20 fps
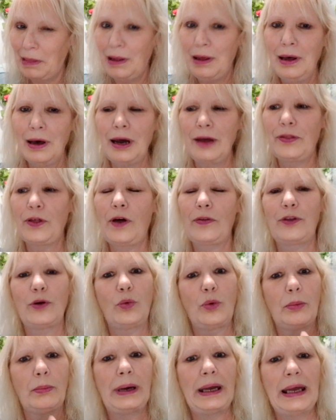I thought that
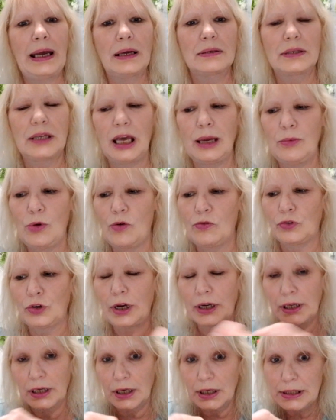when my ex came over,
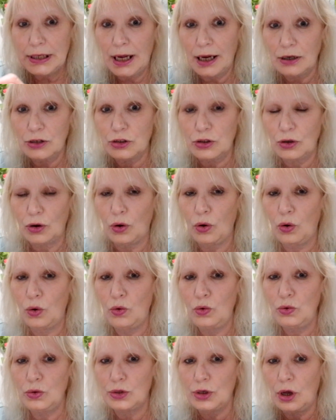I could attach the
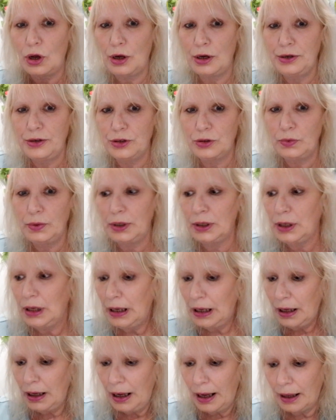hose onto it
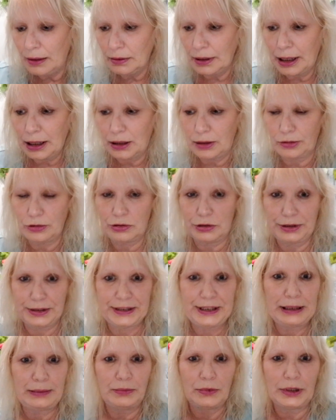and like
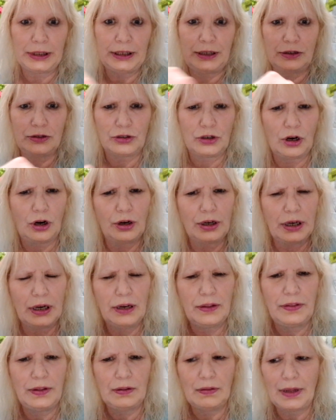steam clean his car kind
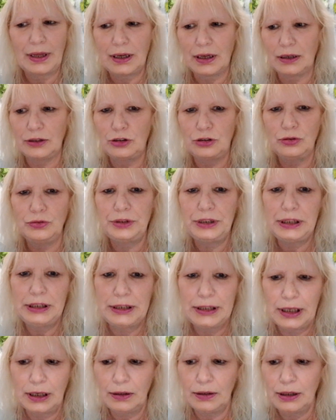of thing, like do
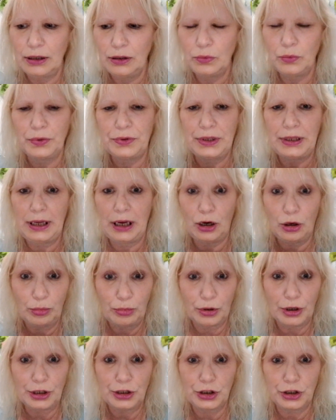detailing with the
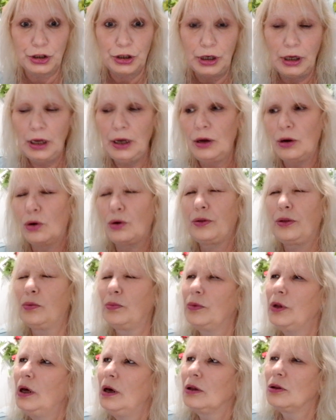airbrush or
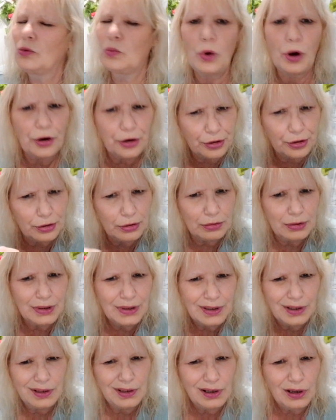the water
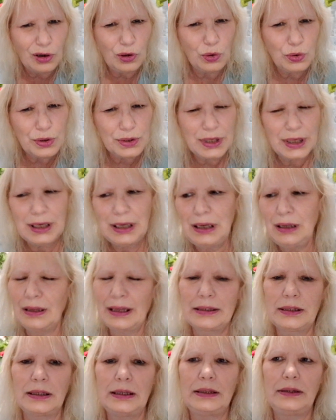hose thingy,
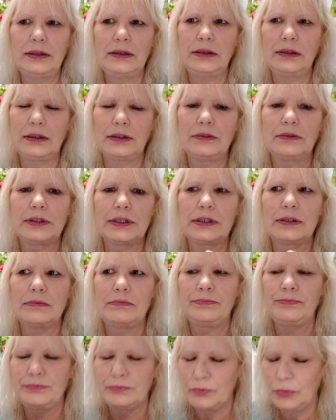like this,
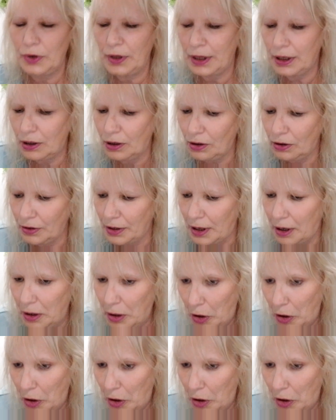what do they call that?